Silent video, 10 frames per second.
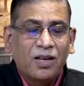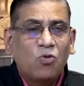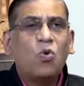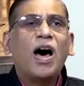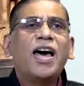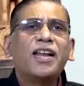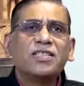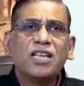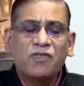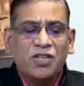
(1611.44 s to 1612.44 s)
Why
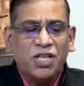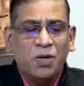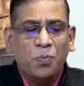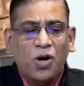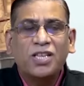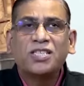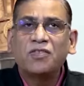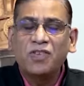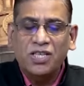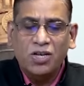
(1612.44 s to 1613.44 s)
reservation
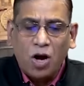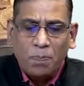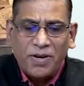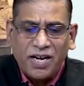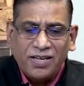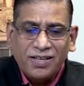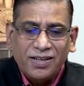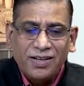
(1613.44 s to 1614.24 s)
policy was adopted,